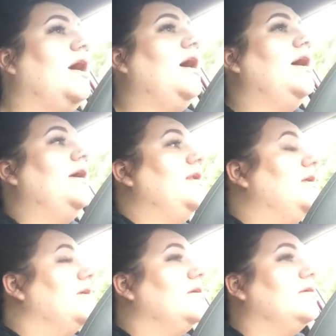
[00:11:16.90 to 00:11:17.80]

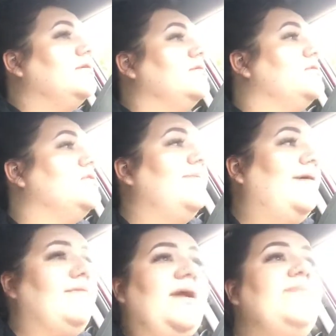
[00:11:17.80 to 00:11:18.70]
tied to
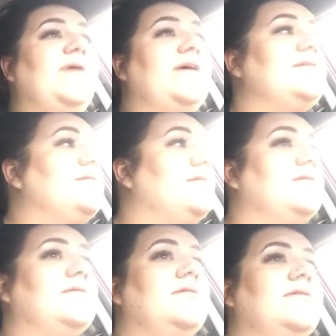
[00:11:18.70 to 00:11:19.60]
my rapist,
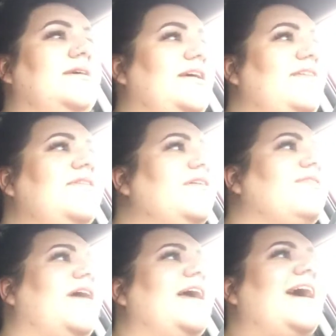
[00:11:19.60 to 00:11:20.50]
even
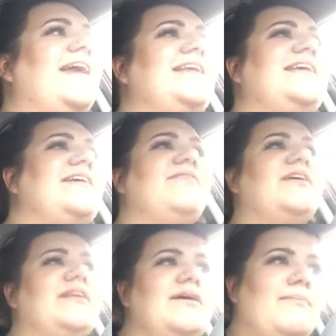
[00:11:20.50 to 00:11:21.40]
if I had
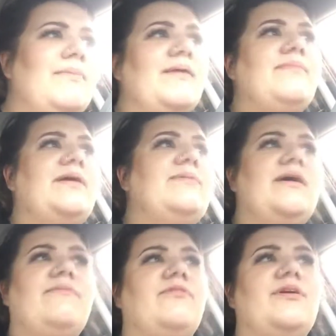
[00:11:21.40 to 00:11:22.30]
given my baby
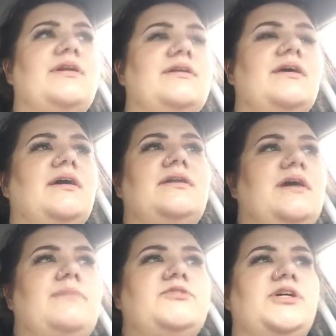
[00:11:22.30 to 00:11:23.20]
up for an
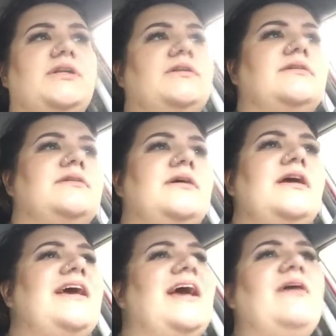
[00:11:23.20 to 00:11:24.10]
adoption.
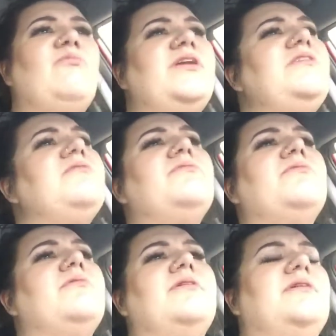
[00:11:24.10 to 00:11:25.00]
And
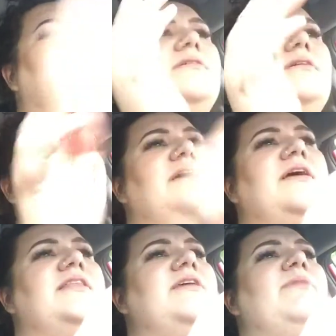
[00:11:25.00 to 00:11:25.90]

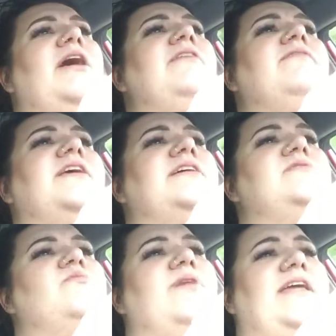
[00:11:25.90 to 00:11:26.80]
the amount of
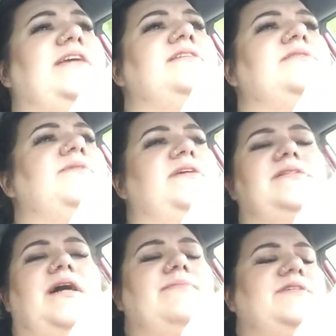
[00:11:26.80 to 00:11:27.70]
kids waiting to be
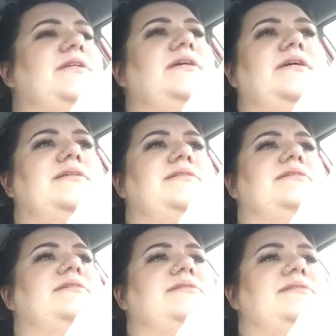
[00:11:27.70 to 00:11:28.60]
adopted is
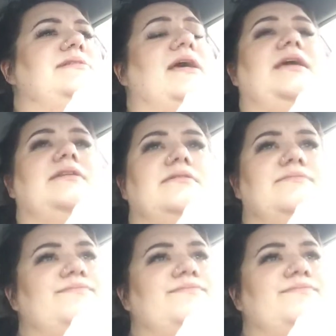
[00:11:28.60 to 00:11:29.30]
insane.